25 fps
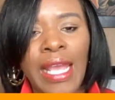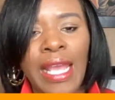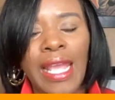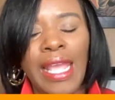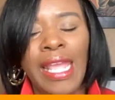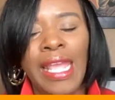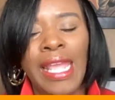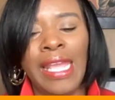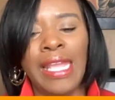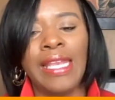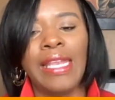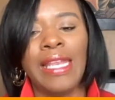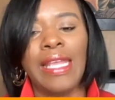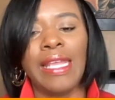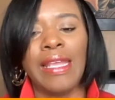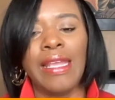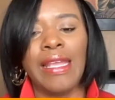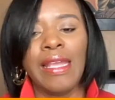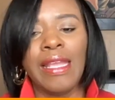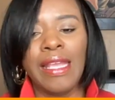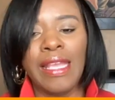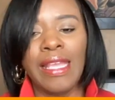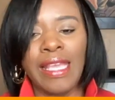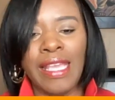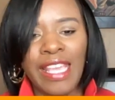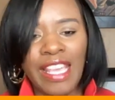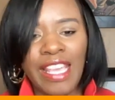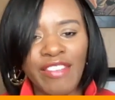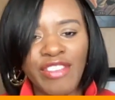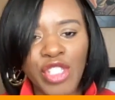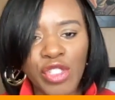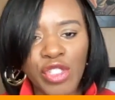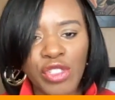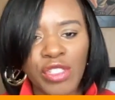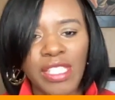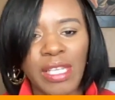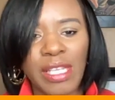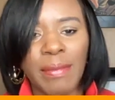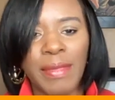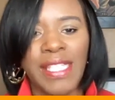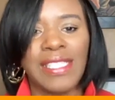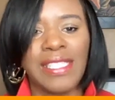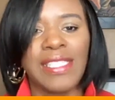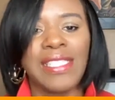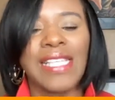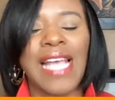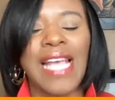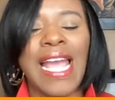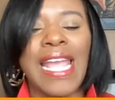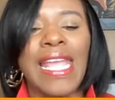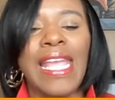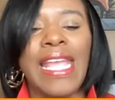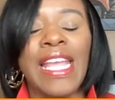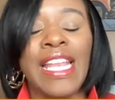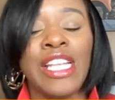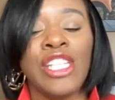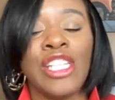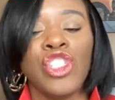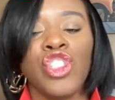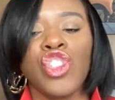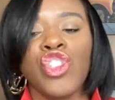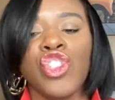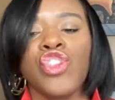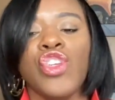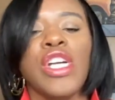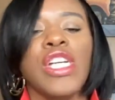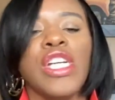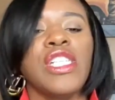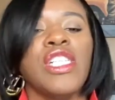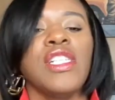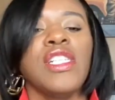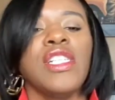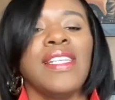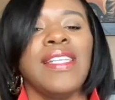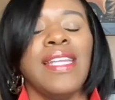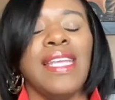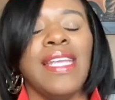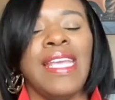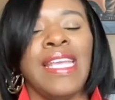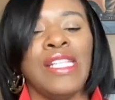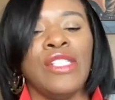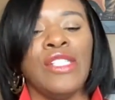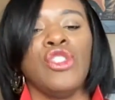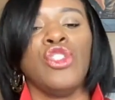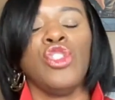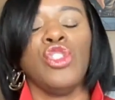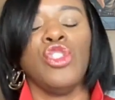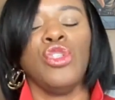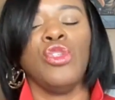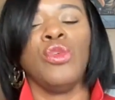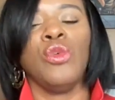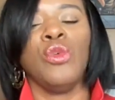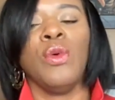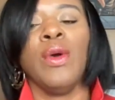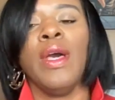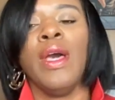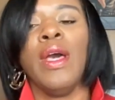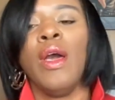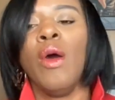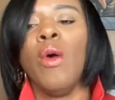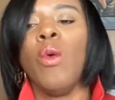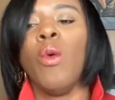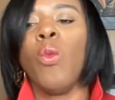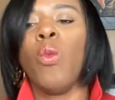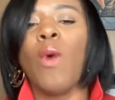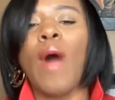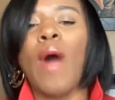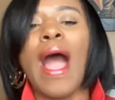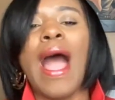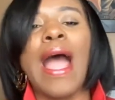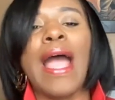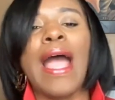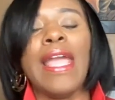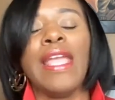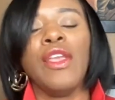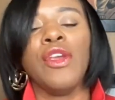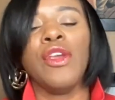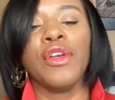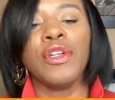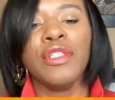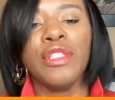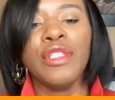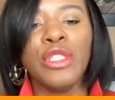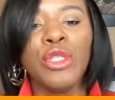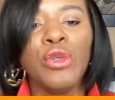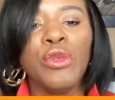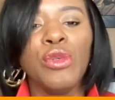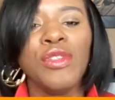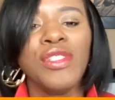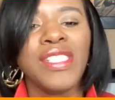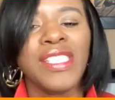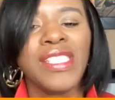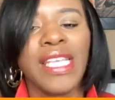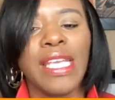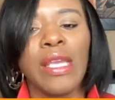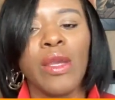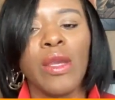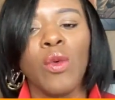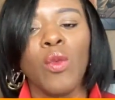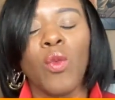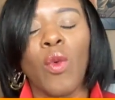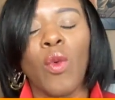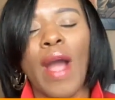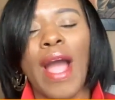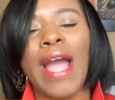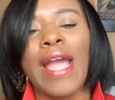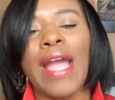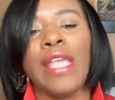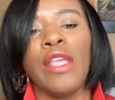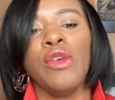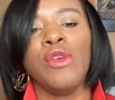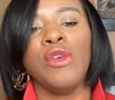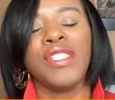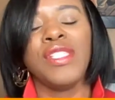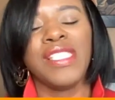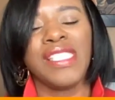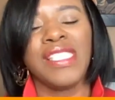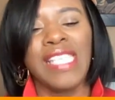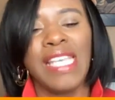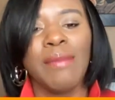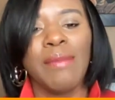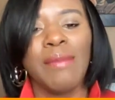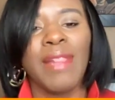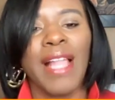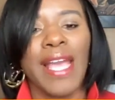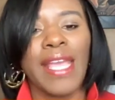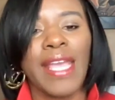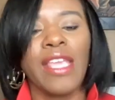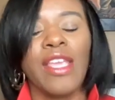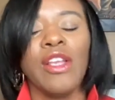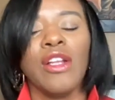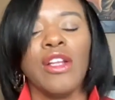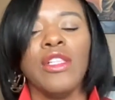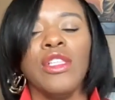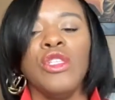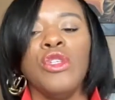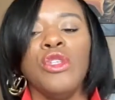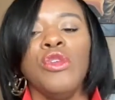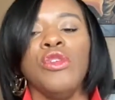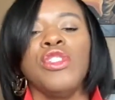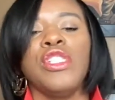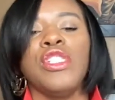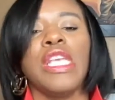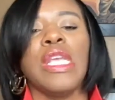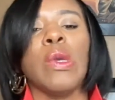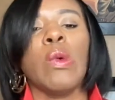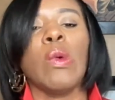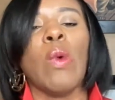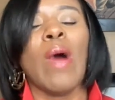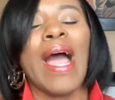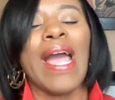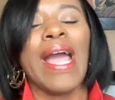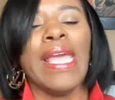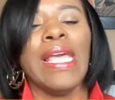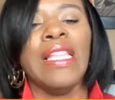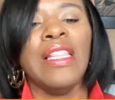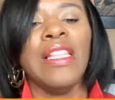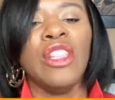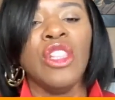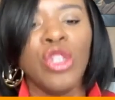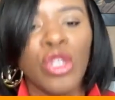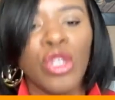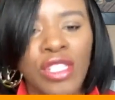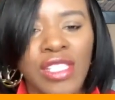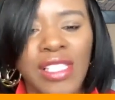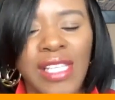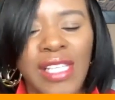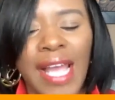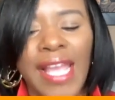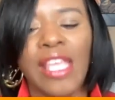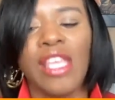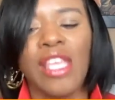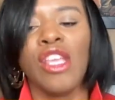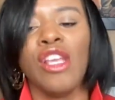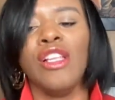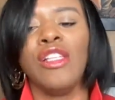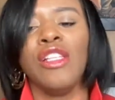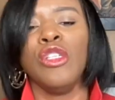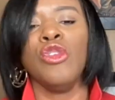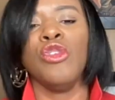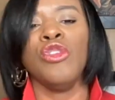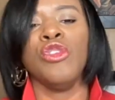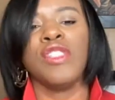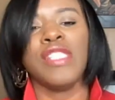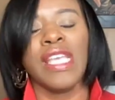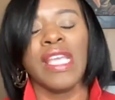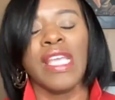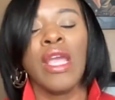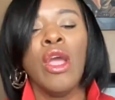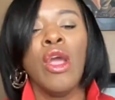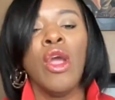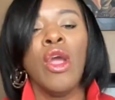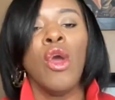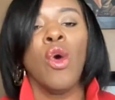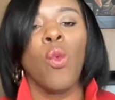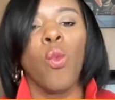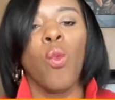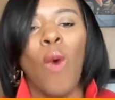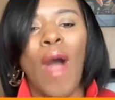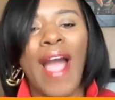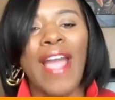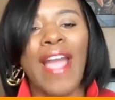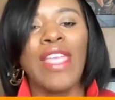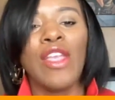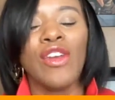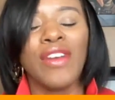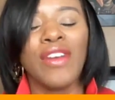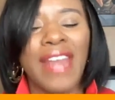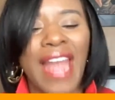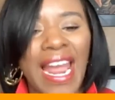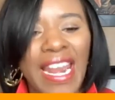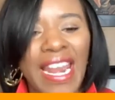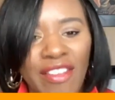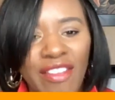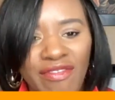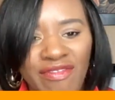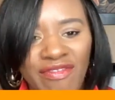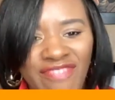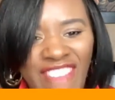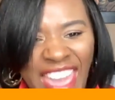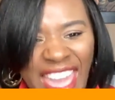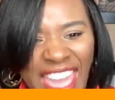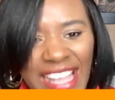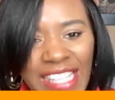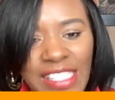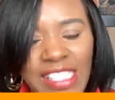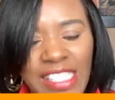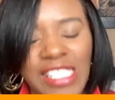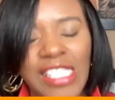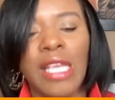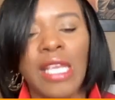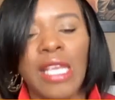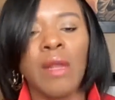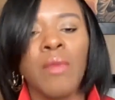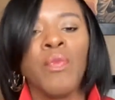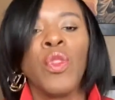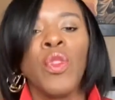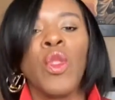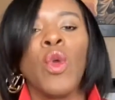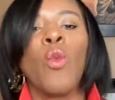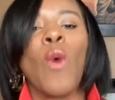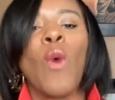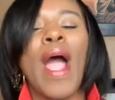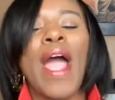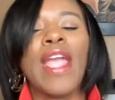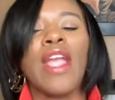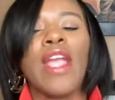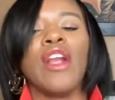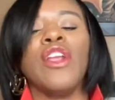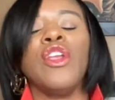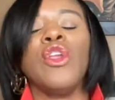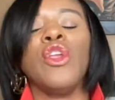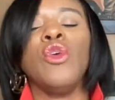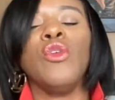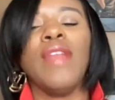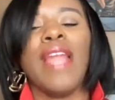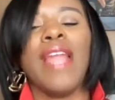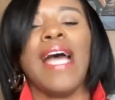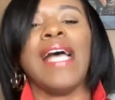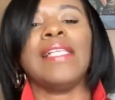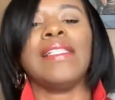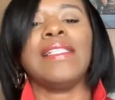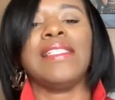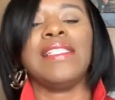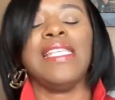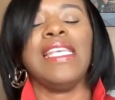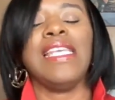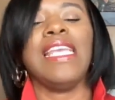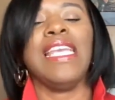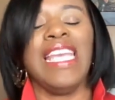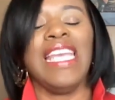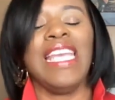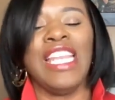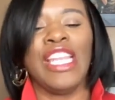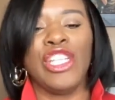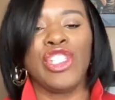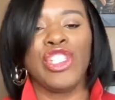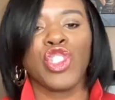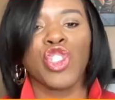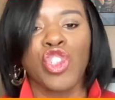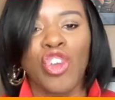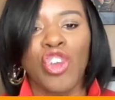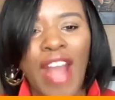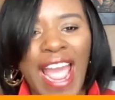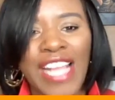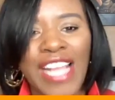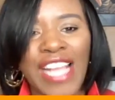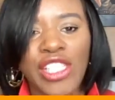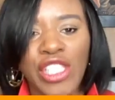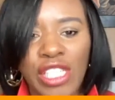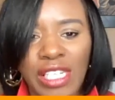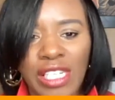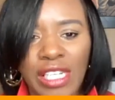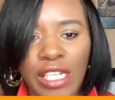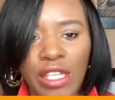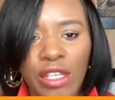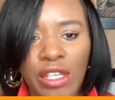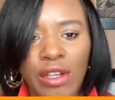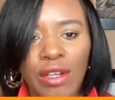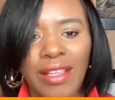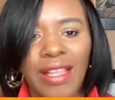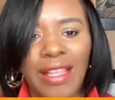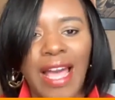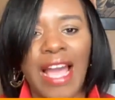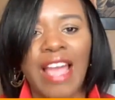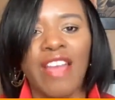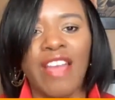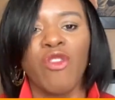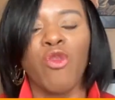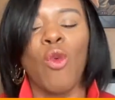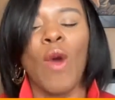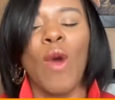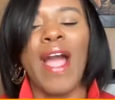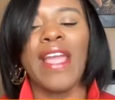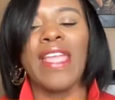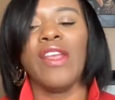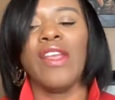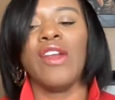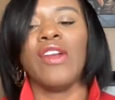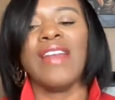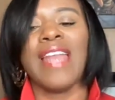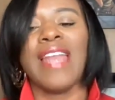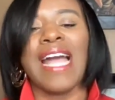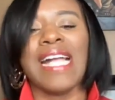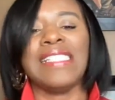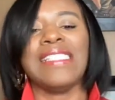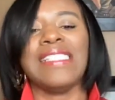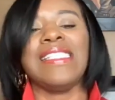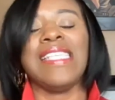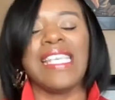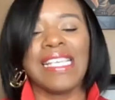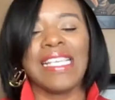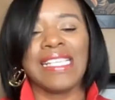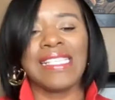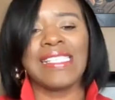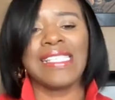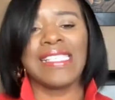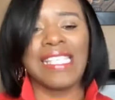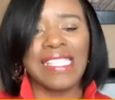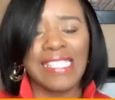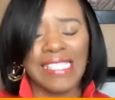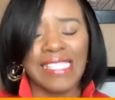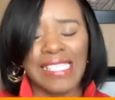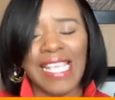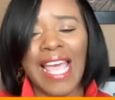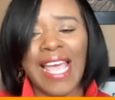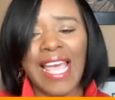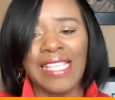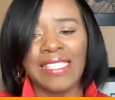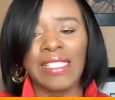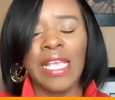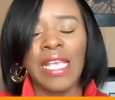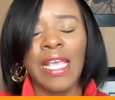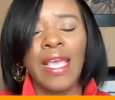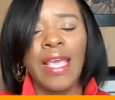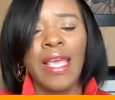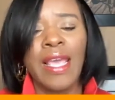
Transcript: it gives you some insight and instruction into why you're losing, why you seem like you're losing, why it looks like you're losing, why you're not advancing, why are you not seeing any traction in your life, why you're not seeing success